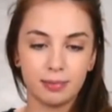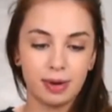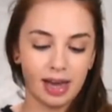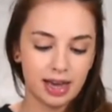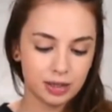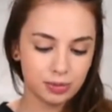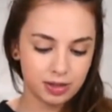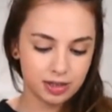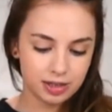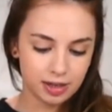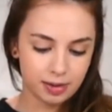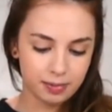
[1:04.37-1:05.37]
in place
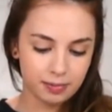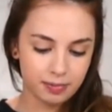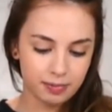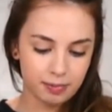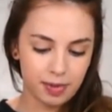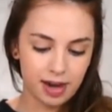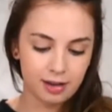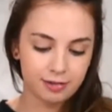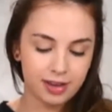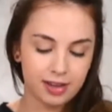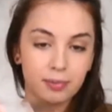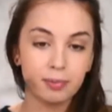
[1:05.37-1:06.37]
with some
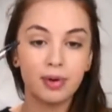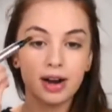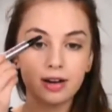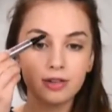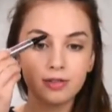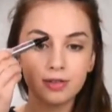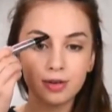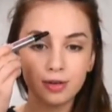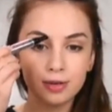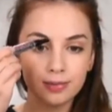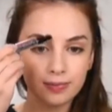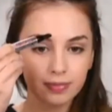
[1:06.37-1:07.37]
Benefit Brow
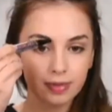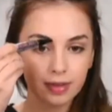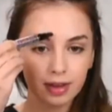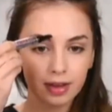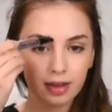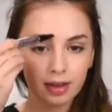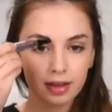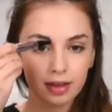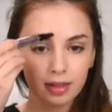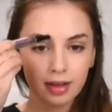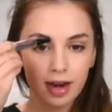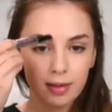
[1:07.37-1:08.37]
Foam.
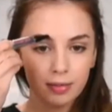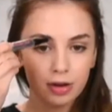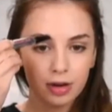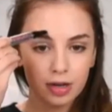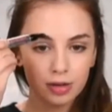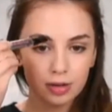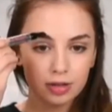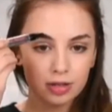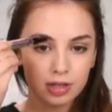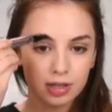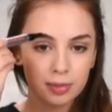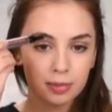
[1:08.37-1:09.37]
Today I'm gonna
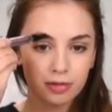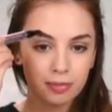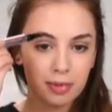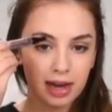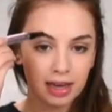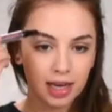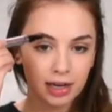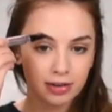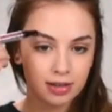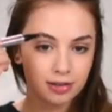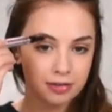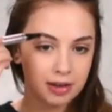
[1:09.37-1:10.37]
use some of my
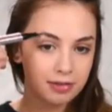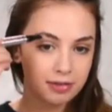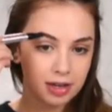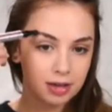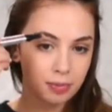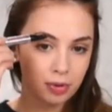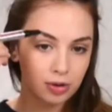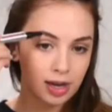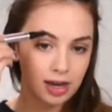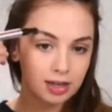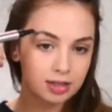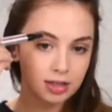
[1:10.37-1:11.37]
current favorite
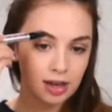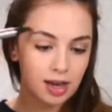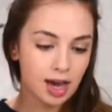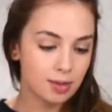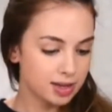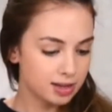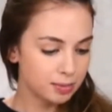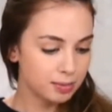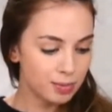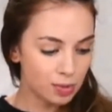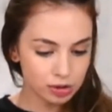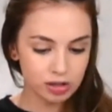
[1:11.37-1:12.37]
products. I mean,
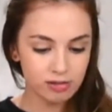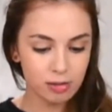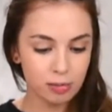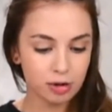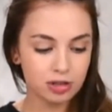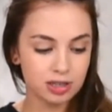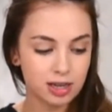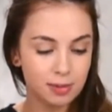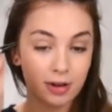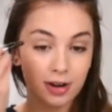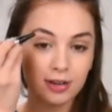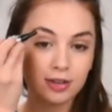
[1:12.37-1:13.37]
most of the products that
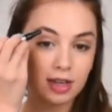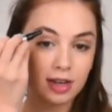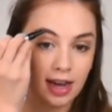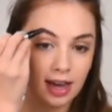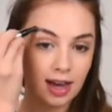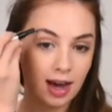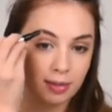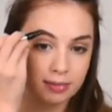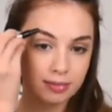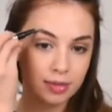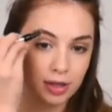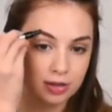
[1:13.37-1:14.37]
I'm gonna use today,
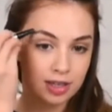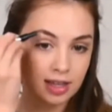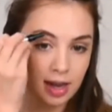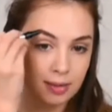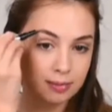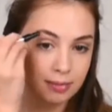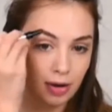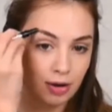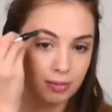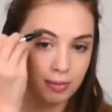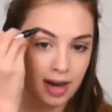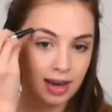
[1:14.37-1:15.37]
I'm using them
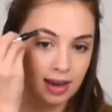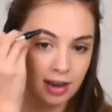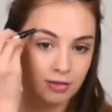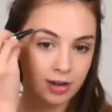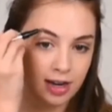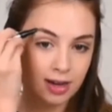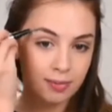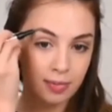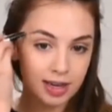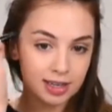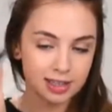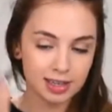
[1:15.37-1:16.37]
on my everyday
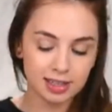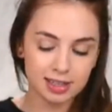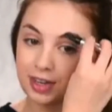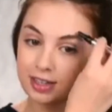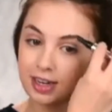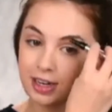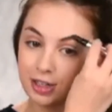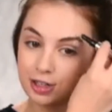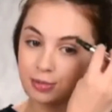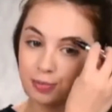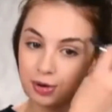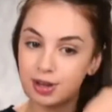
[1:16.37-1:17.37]
basis. These are
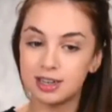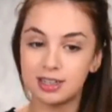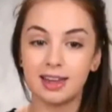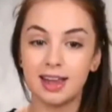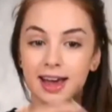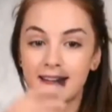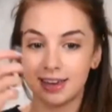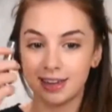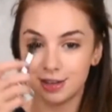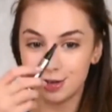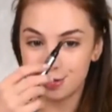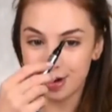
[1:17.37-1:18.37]
just products that I
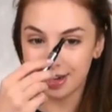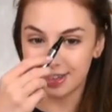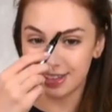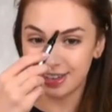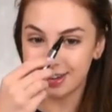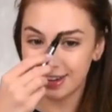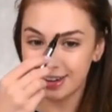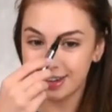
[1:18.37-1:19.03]
can trust.